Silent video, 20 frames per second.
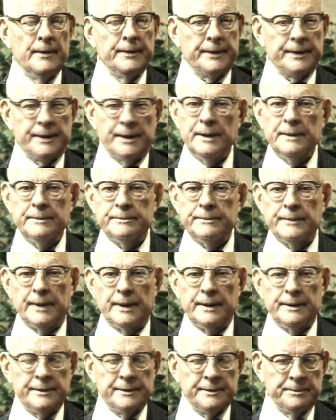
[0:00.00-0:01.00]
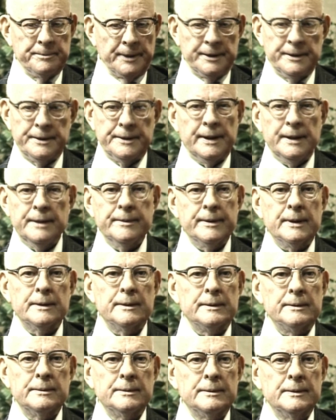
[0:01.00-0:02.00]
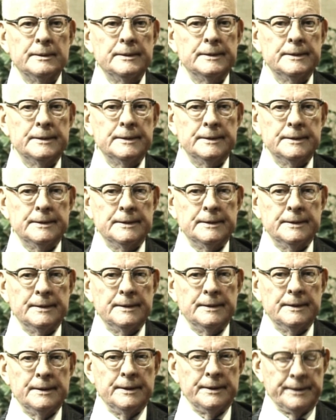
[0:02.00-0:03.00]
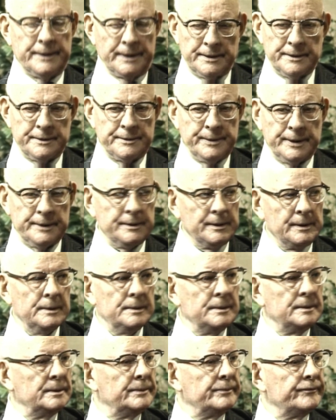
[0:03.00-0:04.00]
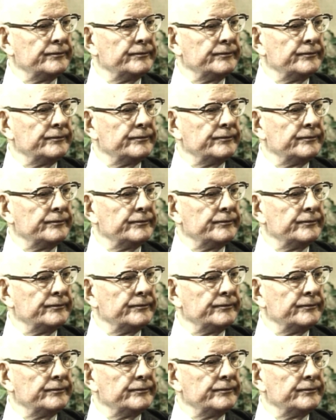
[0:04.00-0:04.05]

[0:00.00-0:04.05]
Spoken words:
To come, spend a day with us, tell us what to do.